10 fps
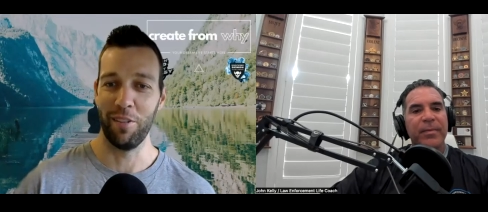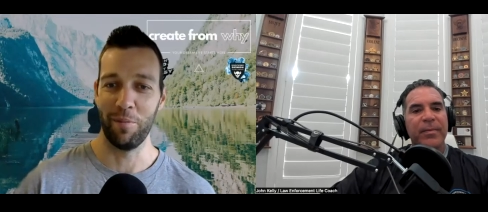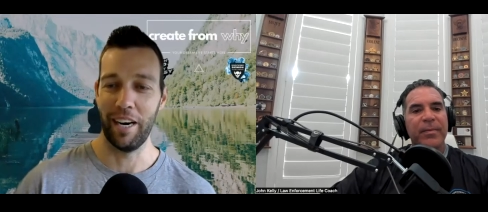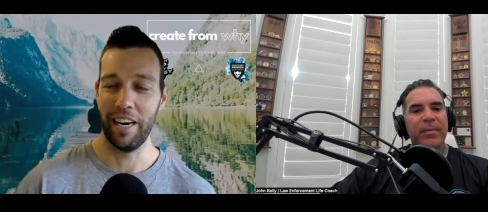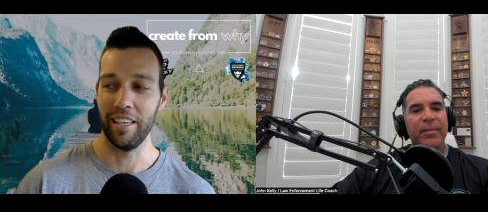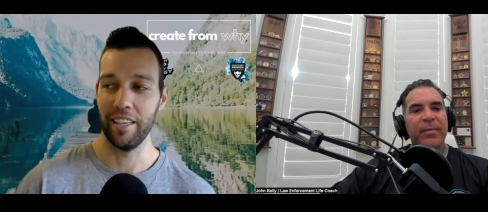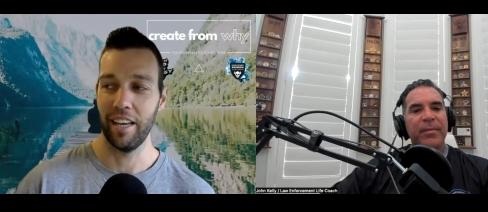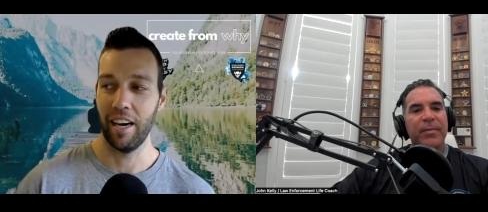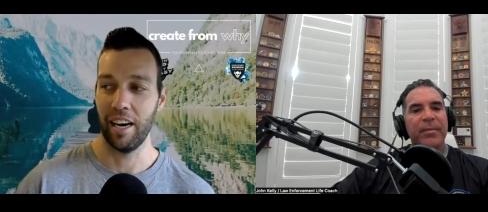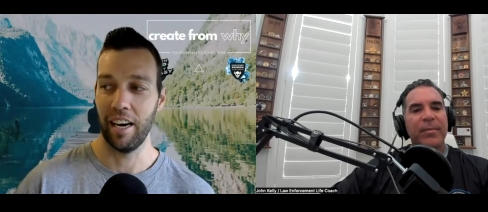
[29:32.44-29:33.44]
Speaker 1: the mind.
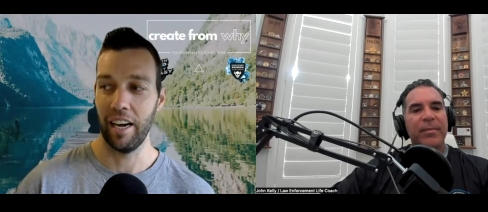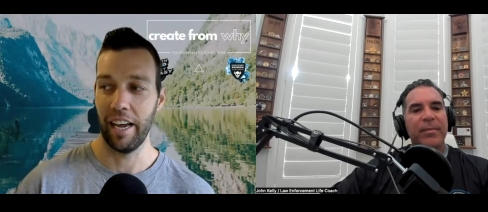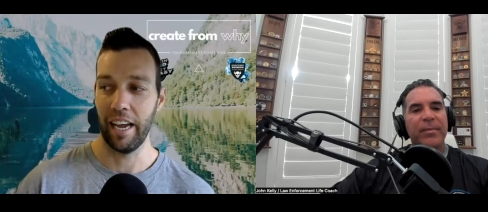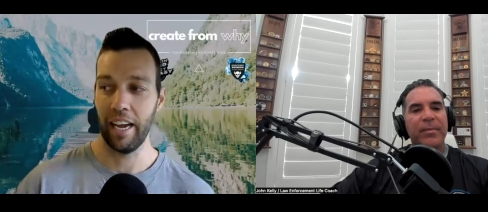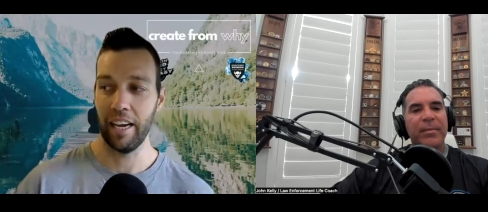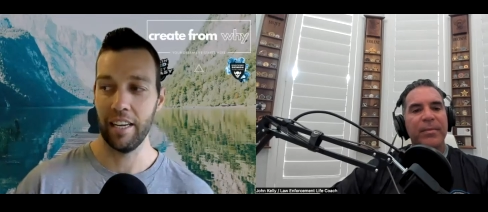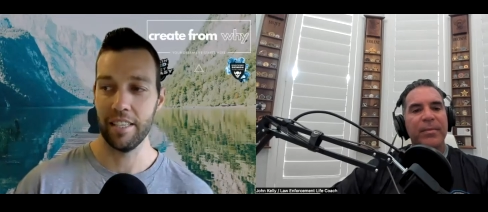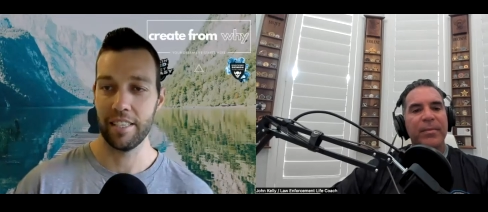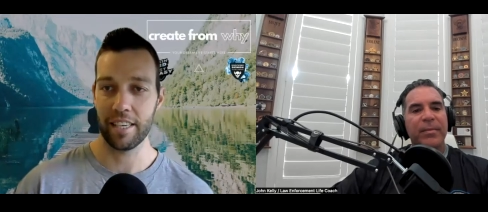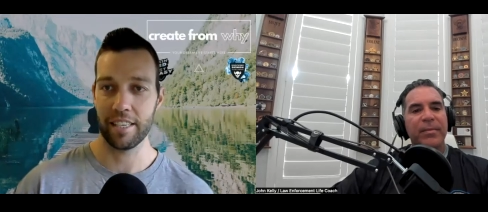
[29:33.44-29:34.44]
Uh,
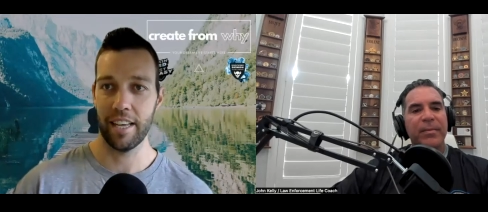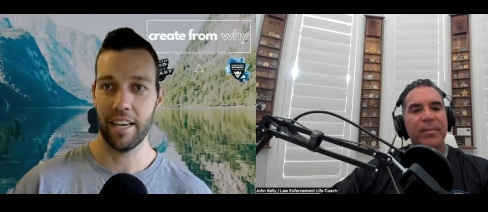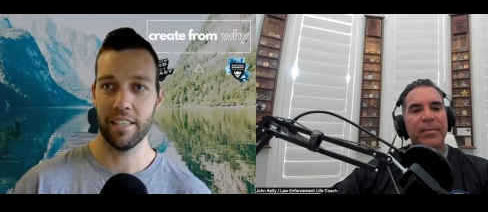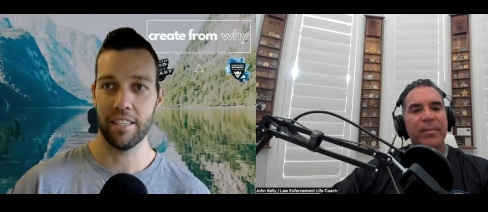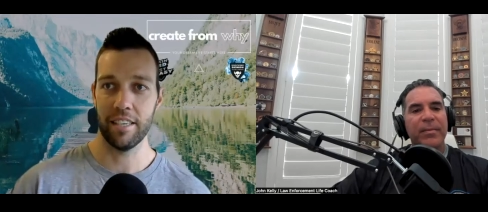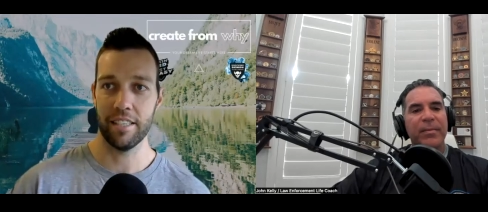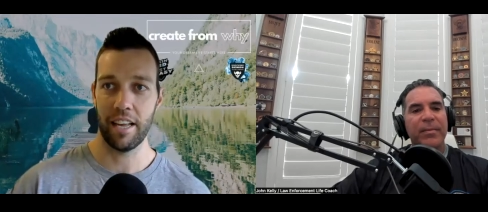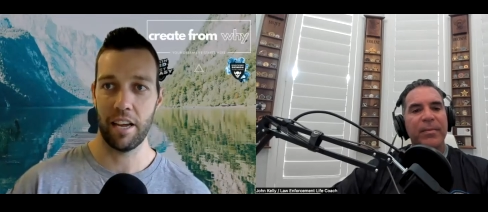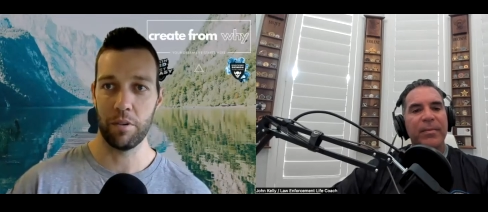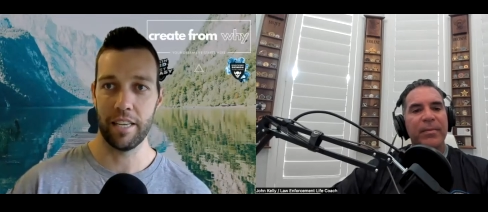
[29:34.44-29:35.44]
and six days did his
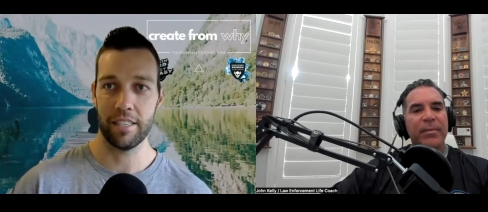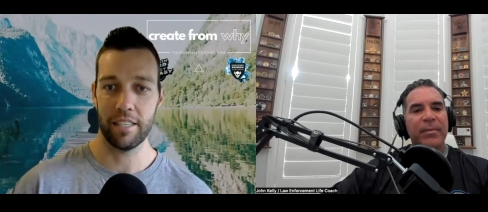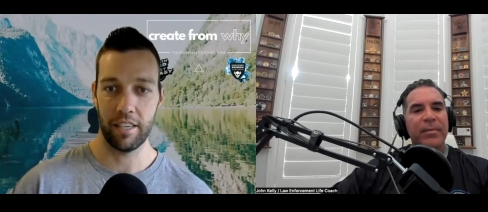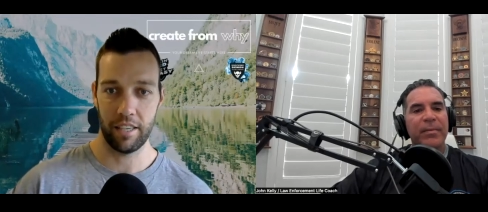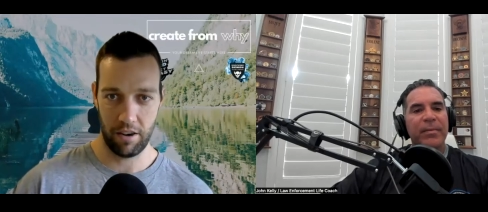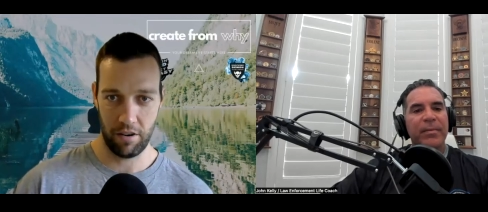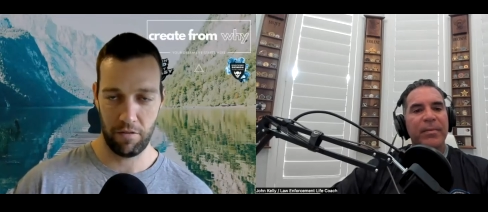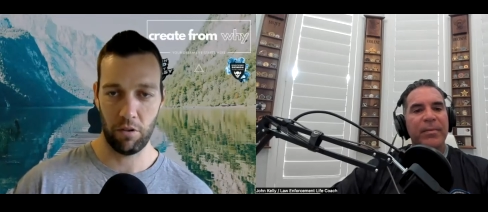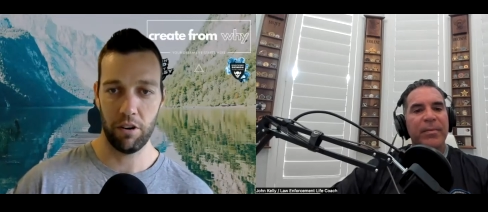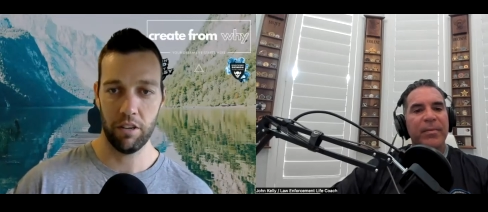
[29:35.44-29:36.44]
date with Destiny there in
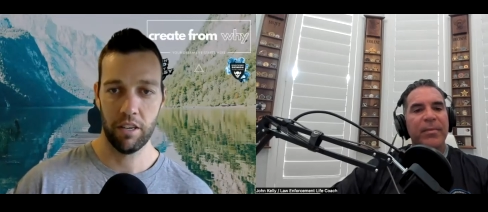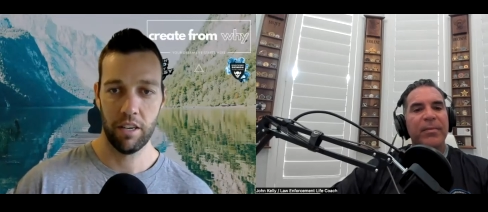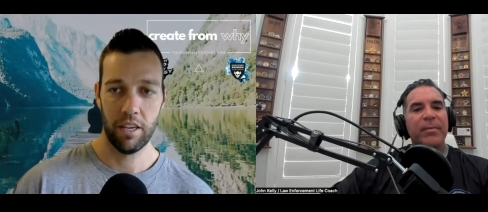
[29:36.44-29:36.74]
Florida.